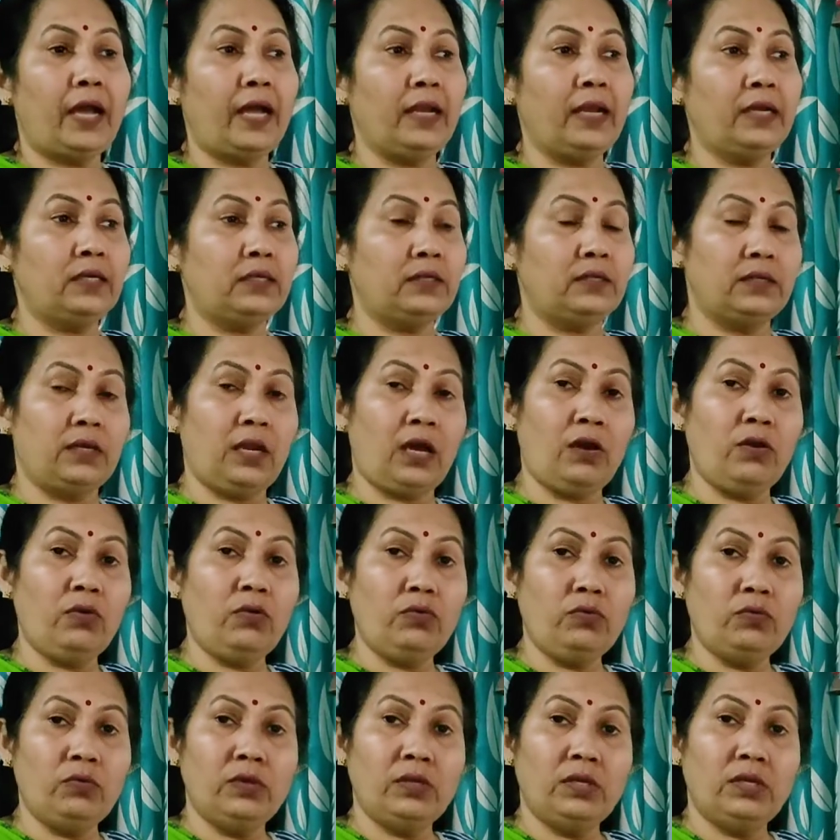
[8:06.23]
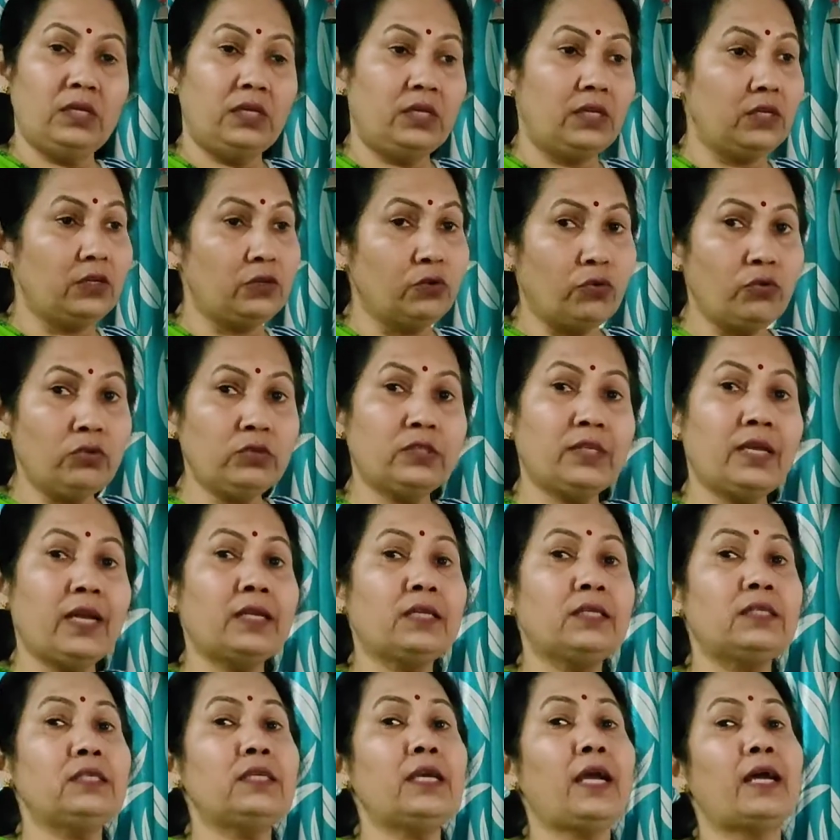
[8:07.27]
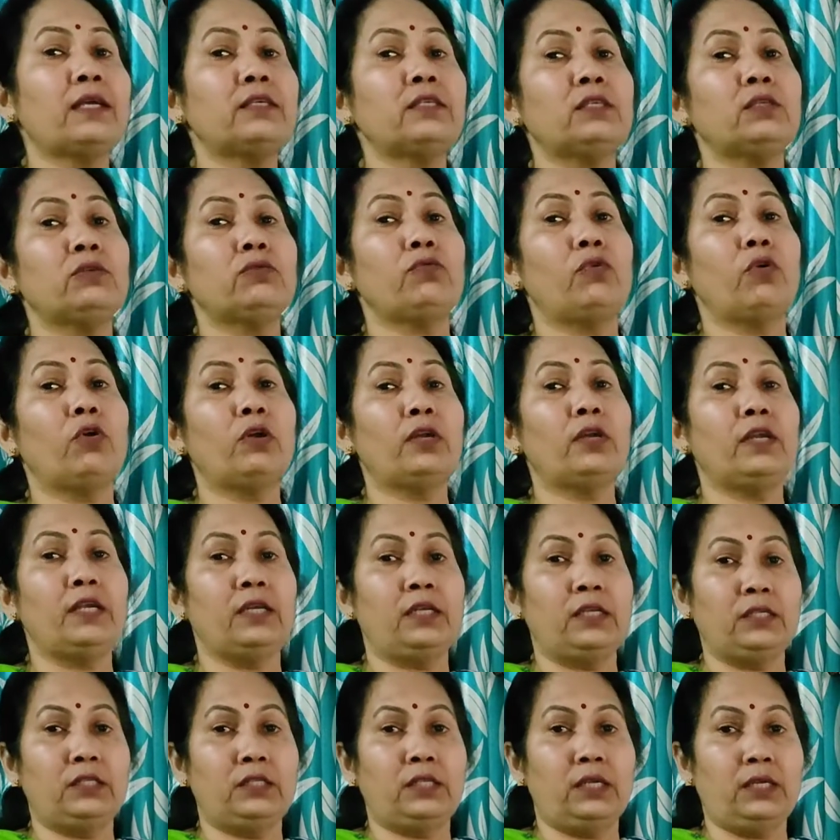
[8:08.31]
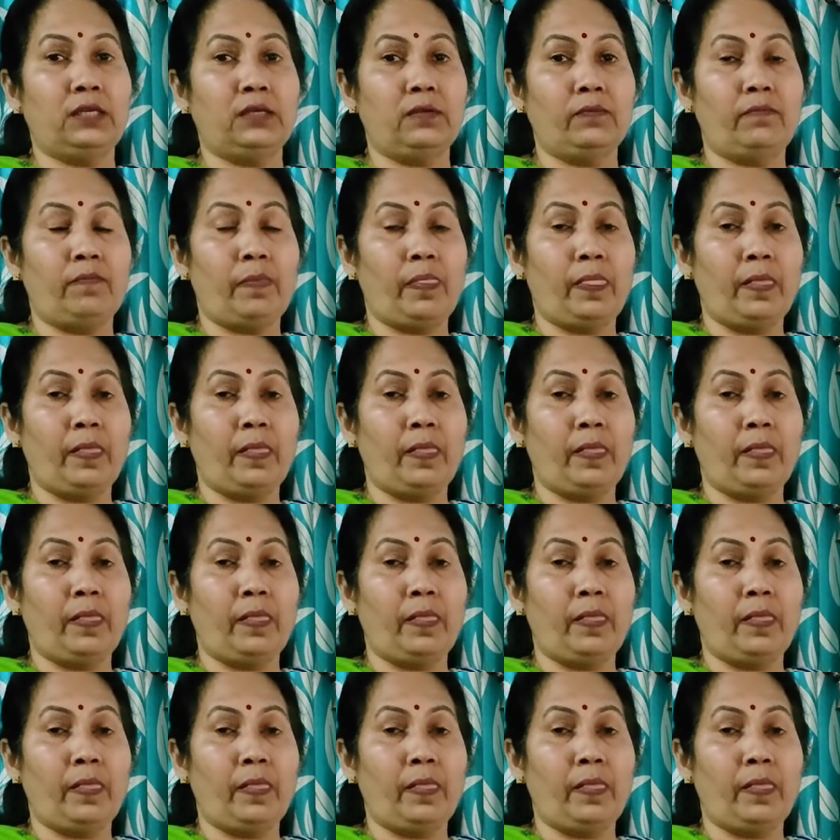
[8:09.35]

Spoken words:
and now he knows that he hasn't worn anything.